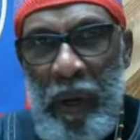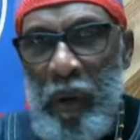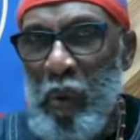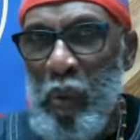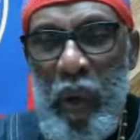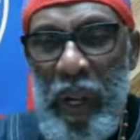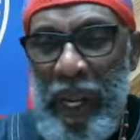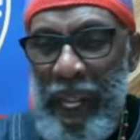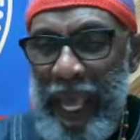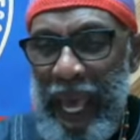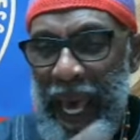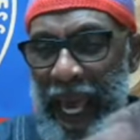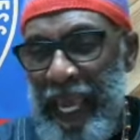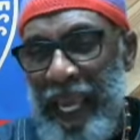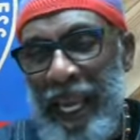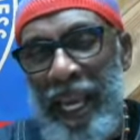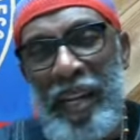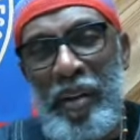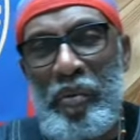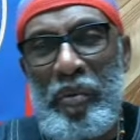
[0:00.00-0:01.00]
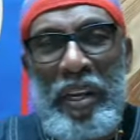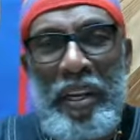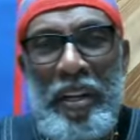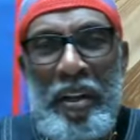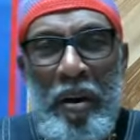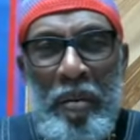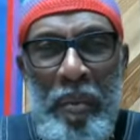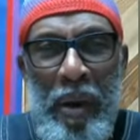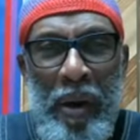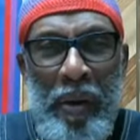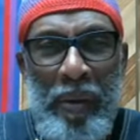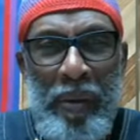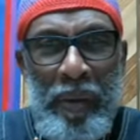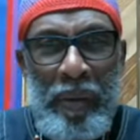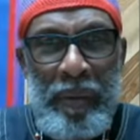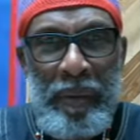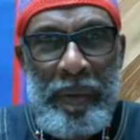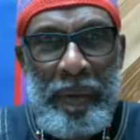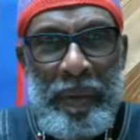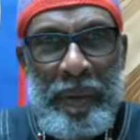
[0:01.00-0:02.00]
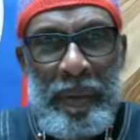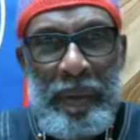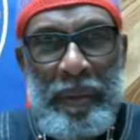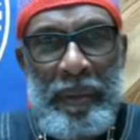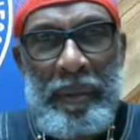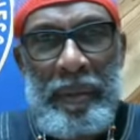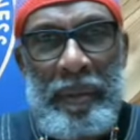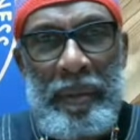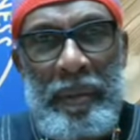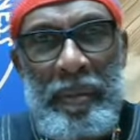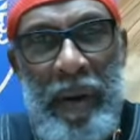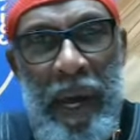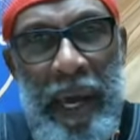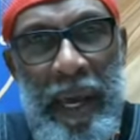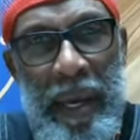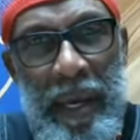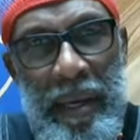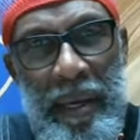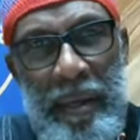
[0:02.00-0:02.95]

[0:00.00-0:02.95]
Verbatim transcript: Really, I ain't got to read no more. Right?